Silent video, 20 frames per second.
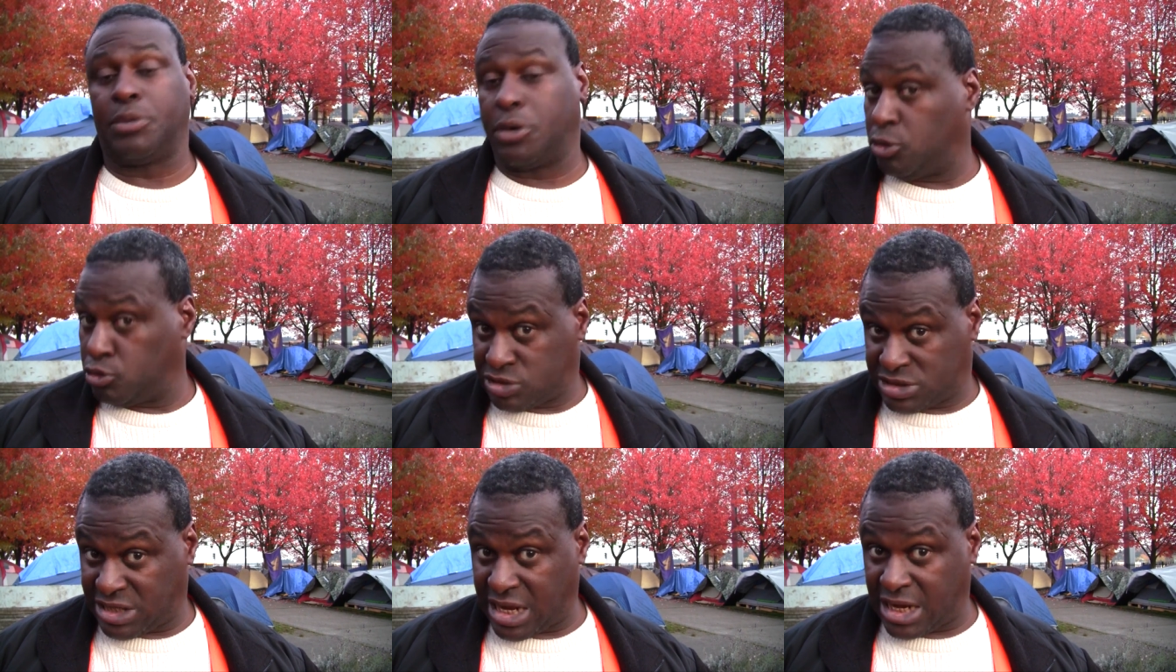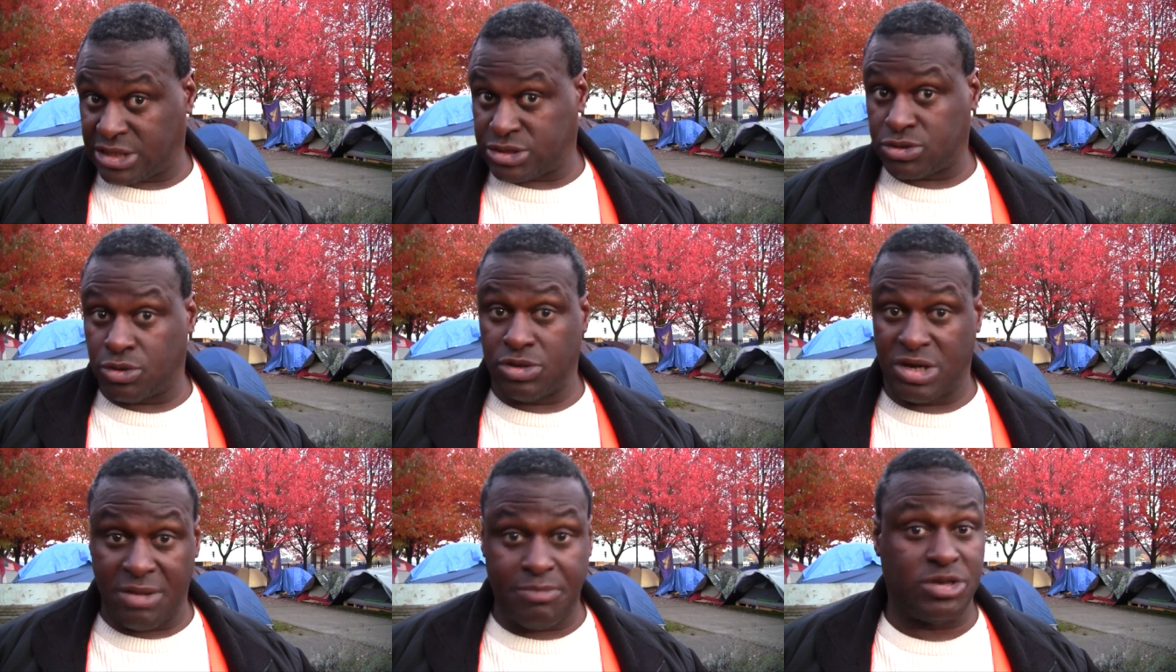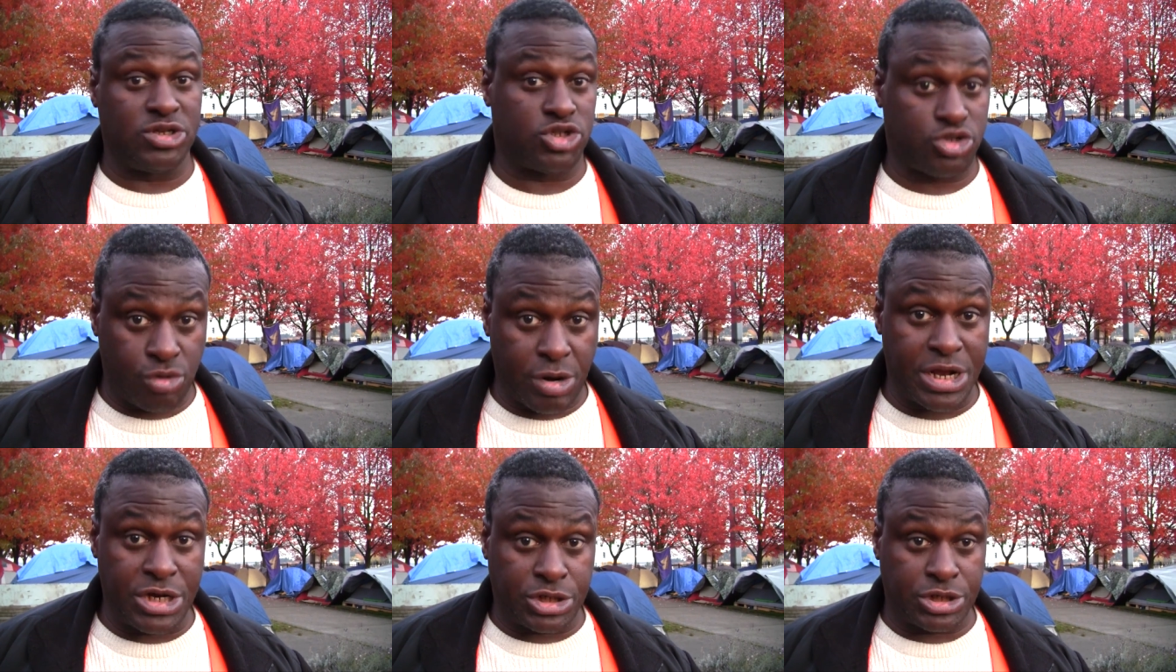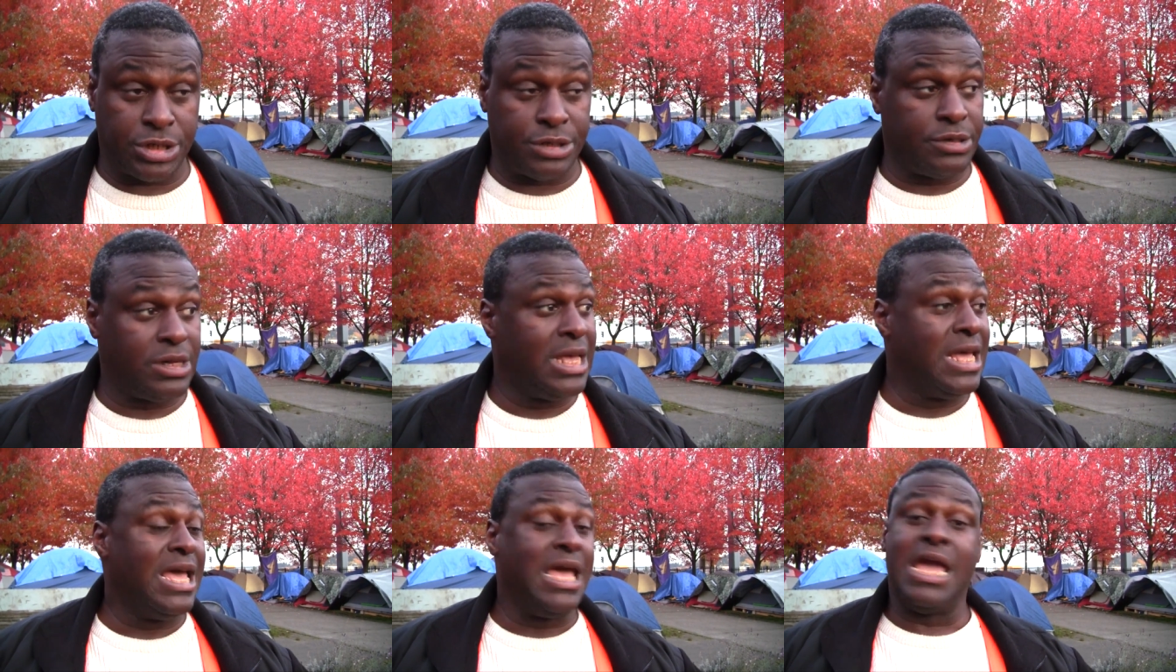protest or demonstration
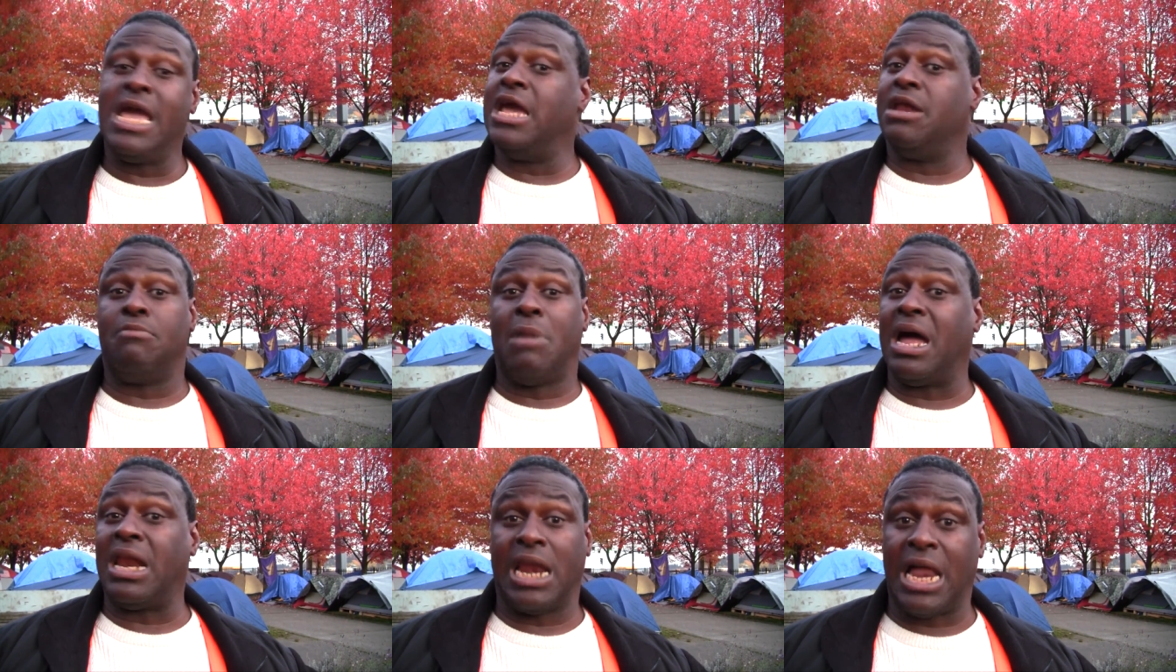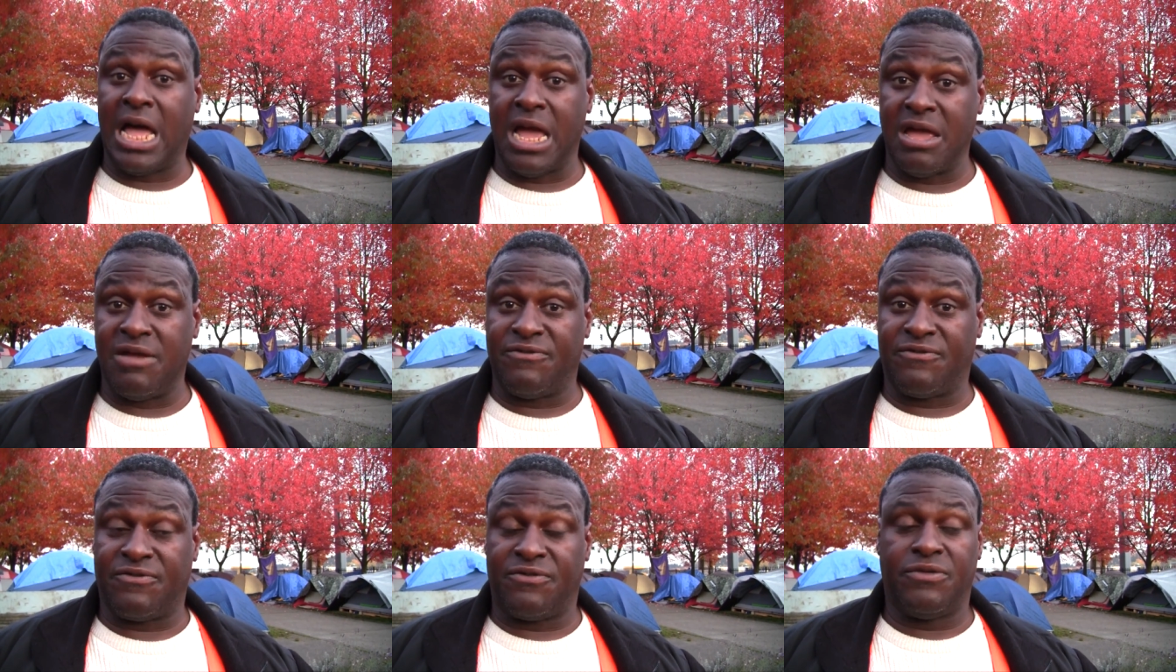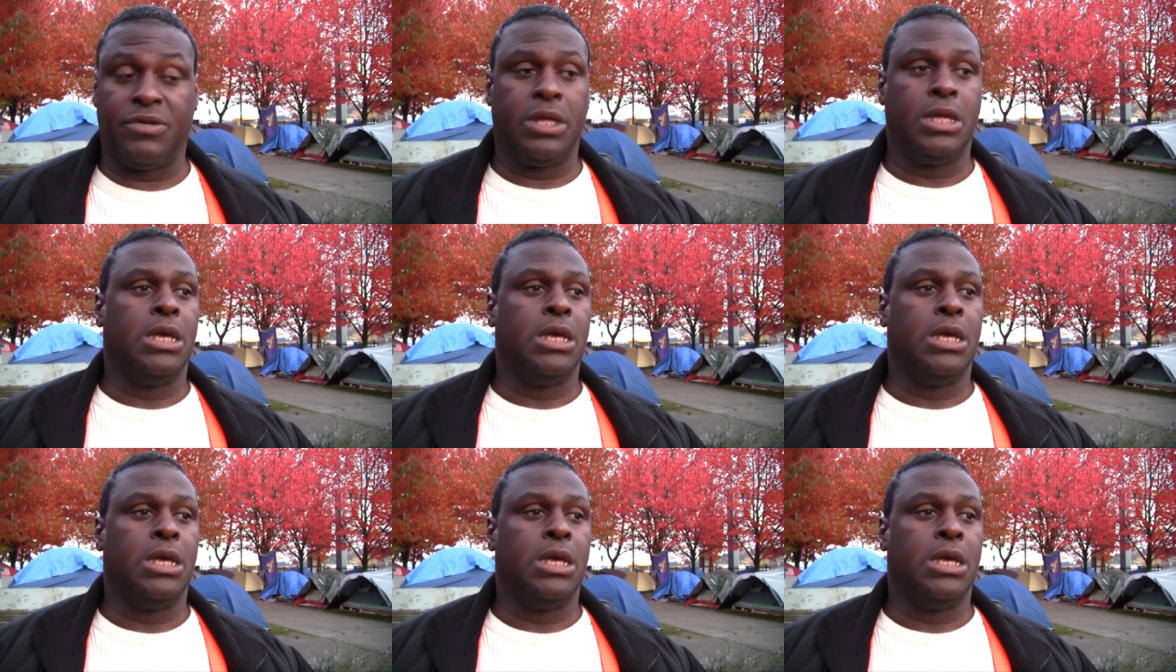in my life.